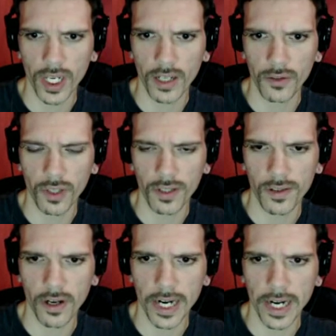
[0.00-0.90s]
countries.
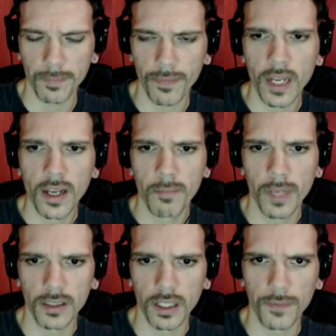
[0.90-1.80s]
All right,
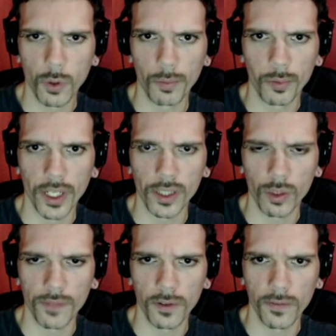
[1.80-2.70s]
but if you upgrade to
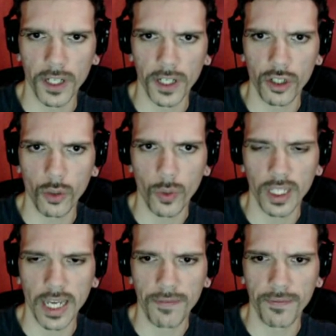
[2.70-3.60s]
the full version, you will
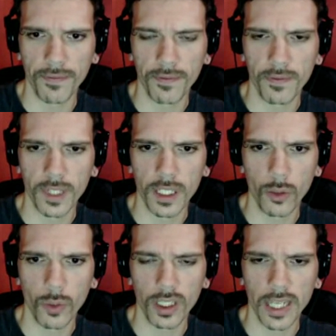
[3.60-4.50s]
have
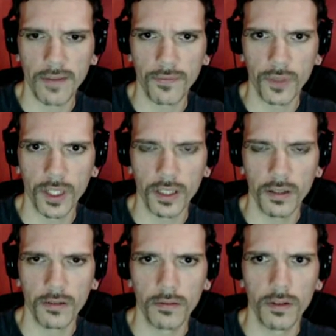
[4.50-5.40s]
the
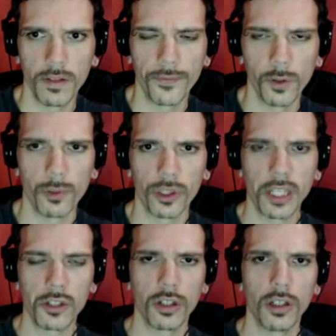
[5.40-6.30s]
full
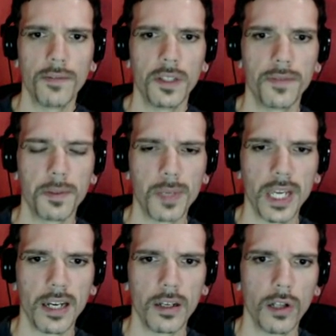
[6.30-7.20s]
potential of the
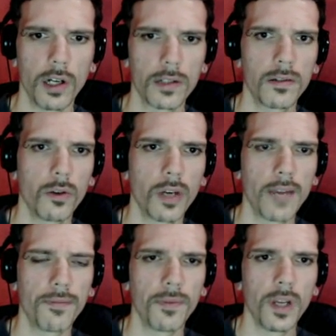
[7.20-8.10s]
VPN unlocked. You have
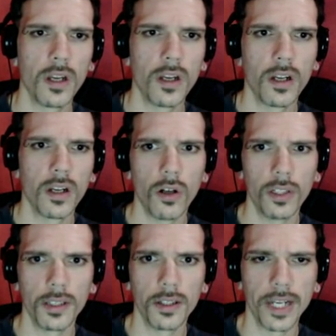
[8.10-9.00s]
all
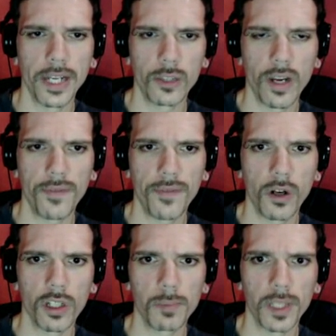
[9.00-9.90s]
internet traffic,
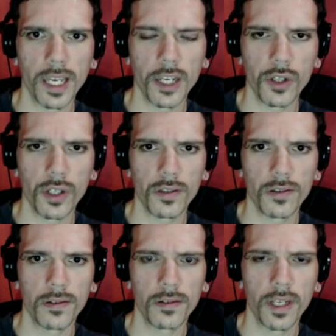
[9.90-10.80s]
all applications,